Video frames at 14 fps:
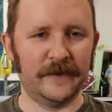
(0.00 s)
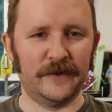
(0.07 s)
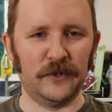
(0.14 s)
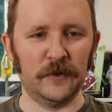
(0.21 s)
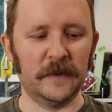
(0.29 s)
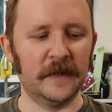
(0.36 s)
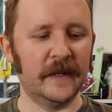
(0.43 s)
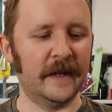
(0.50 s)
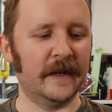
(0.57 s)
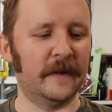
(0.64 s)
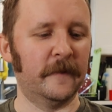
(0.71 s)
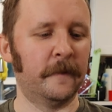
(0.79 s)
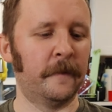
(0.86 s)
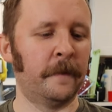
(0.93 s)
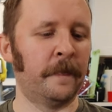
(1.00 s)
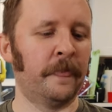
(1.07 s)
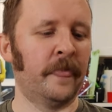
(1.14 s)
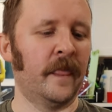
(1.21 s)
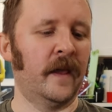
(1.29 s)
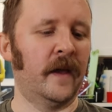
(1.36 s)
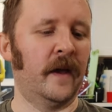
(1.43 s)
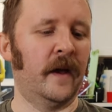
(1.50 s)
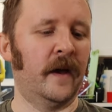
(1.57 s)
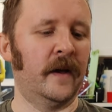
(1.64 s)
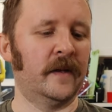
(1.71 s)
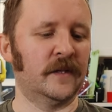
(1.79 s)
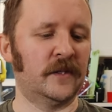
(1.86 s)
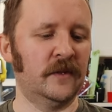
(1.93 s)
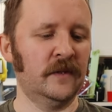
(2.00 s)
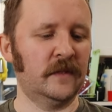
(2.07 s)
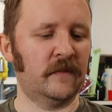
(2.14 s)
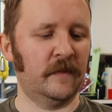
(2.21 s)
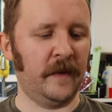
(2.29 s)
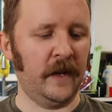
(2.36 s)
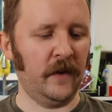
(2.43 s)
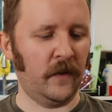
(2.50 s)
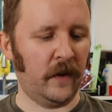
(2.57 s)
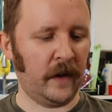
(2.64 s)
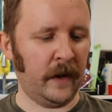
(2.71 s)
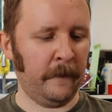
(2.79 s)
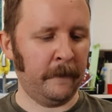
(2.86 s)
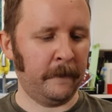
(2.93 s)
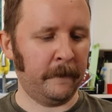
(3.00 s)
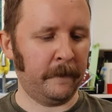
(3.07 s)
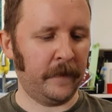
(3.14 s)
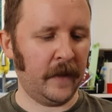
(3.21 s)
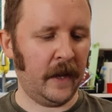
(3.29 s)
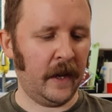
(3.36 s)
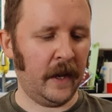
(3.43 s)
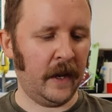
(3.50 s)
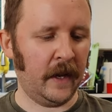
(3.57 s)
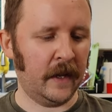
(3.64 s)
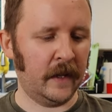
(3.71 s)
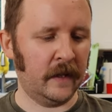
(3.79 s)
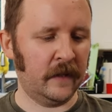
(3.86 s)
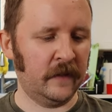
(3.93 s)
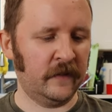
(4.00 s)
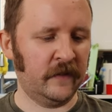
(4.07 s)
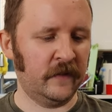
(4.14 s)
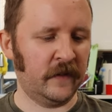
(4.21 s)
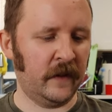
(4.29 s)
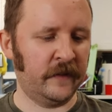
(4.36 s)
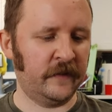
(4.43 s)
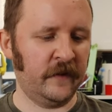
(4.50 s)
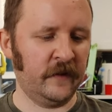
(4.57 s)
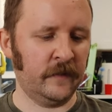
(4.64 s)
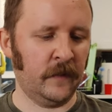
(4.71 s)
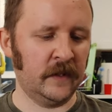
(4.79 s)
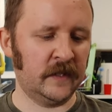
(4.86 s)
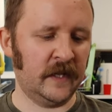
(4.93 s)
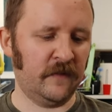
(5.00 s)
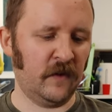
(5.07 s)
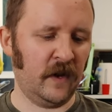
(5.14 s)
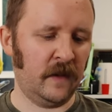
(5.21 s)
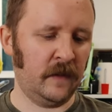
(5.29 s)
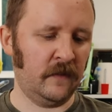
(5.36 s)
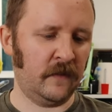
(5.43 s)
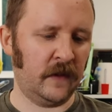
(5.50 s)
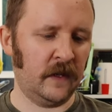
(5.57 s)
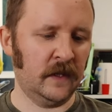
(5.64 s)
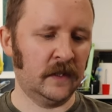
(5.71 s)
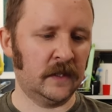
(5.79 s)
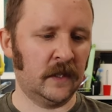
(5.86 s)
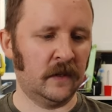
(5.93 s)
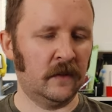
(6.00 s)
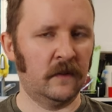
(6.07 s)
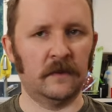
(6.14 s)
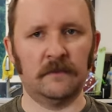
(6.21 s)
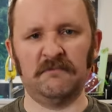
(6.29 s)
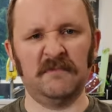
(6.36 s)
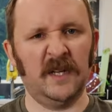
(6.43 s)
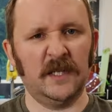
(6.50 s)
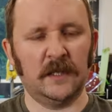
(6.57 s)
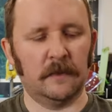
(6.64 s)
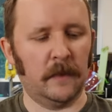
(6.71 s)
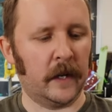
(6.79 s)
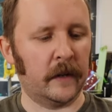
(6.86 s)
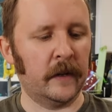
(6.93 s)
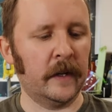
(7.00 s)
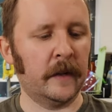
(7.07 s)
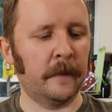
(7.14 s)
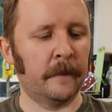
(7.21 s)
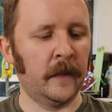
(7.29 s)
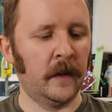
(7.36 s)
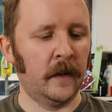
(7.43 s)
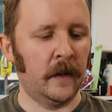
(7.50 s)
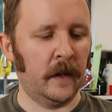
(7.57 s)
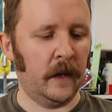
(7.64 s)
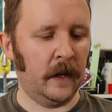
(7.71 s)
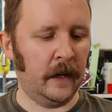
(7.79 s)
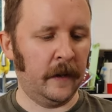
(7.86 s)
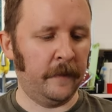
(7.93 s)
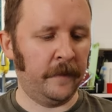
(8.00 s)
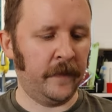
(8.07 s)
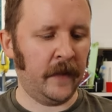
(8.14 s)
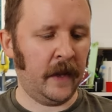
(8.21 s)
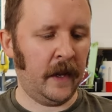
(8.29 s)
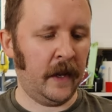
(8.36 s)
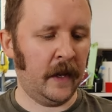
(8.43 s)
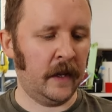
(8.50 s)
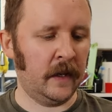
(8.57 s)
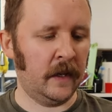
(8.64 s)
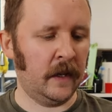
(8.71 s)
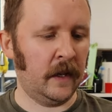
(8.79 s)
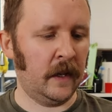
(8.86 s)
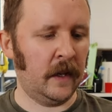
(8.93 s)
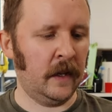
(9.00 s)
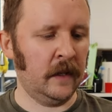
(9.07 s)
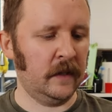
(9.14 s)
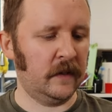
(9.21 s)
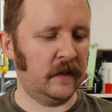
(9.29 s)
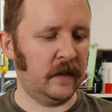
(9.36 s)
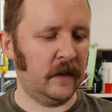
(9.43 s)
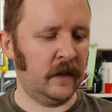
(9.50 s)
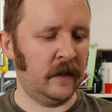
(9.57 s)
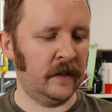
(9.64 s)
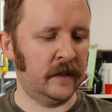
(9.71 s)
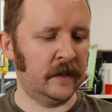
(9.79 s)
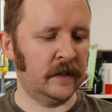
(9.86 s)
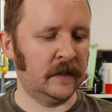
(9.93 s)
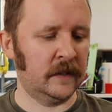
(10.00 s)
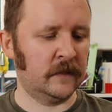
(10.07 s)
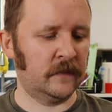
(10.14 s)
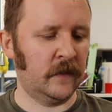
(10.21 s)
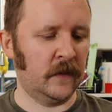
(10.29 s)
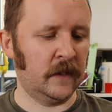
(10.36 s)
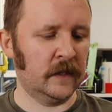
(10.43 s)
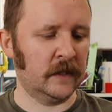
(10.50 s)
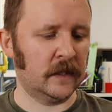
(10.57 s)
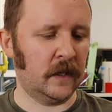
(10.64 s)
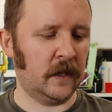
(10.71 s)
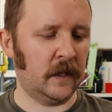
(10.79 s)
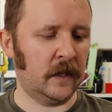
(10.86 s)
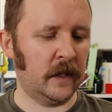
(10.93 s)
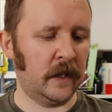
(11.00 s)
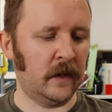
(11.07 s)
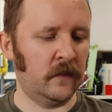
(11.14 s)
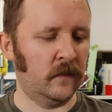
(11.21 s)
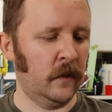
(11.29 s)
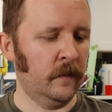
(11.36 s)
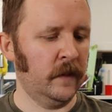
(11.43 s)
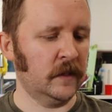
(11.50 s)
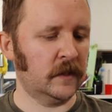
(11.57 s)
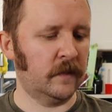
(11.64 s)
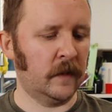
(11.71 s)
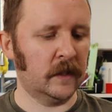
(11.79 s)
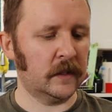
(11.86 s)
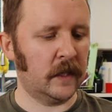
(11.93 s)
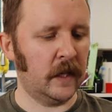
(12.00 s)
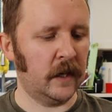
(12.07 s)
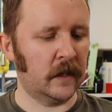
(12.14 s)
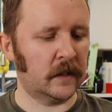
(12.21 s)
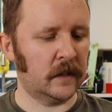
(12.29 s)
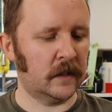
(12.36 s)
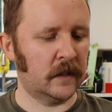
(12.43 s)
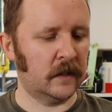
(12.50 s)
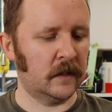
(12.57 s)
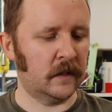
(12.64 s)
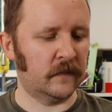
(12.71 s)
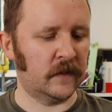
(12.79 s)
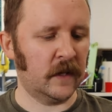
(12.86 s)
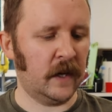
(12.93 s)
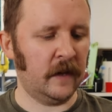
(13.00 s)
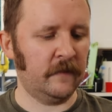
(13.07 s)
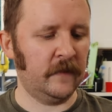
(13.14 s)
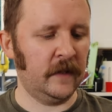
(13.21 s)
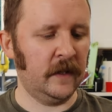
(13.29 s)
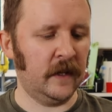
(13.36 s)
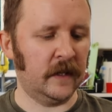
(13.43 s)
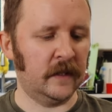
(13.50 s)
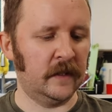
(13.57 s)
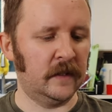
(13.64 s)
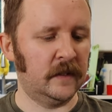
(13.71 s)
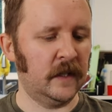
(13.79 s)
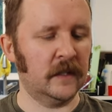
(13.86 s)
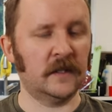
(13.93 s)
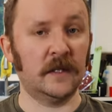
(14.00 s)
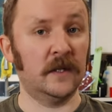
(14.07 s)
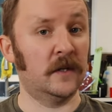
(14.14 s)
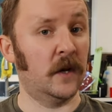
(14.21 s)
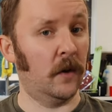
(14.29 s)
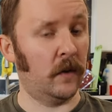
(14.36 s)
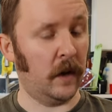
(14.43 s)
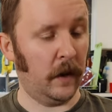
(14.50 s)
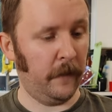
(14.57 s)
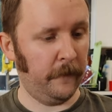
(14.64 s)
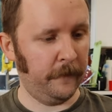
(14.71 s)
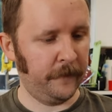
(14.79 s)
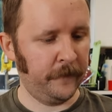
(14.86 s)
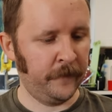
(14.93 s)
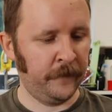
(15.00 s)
Jubel Ale. Deschutes from Bend, Oregon, and this is a 6.7 ABV, so nice and moderate. And it is focused on a robust malt character of toffee and dusted cocoa.